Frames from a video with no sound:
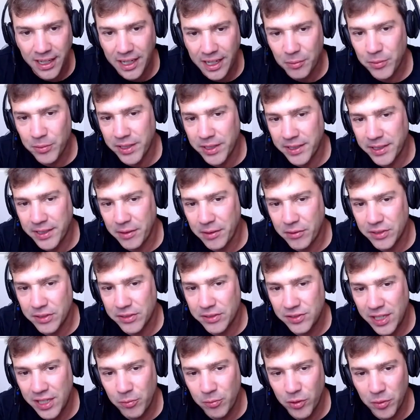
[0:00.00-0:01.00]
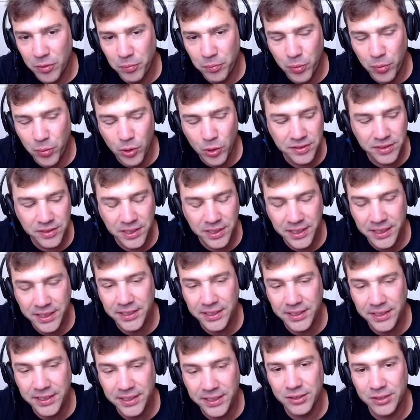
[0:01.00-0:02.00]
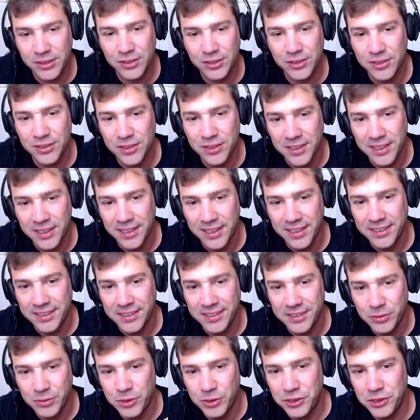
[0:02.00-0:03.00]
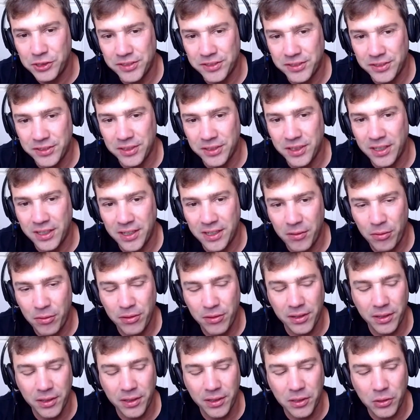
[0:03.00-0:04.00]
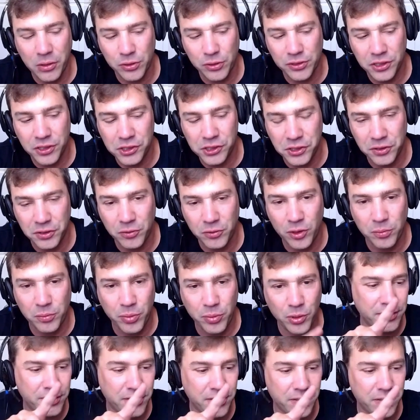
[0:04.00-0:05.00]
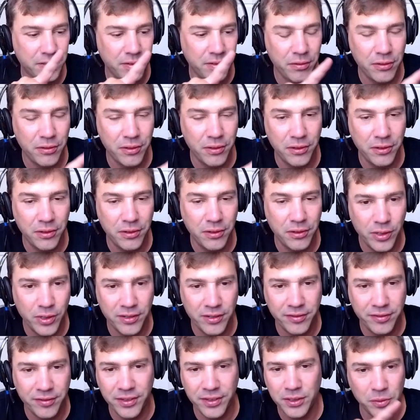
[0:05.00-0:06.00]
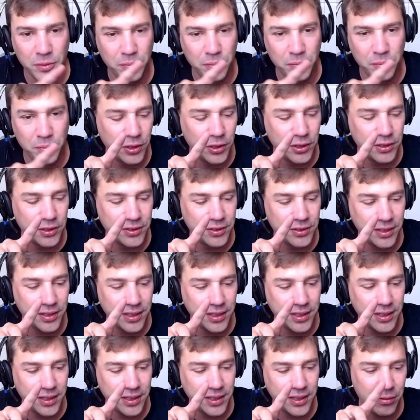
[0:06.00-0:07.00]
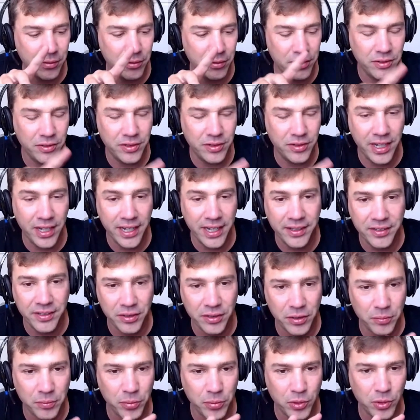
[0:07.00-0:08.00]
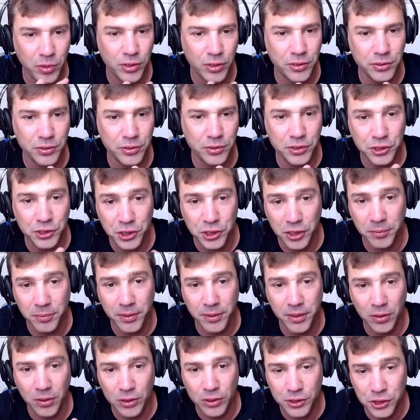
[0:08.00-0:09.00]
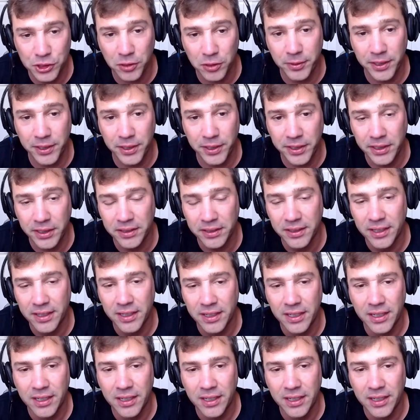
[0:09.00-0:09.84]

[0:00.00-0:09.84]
I'm getting the same report as he does, which is uh, the acquisition report, the revenues report, and the data report on Germ on Germany.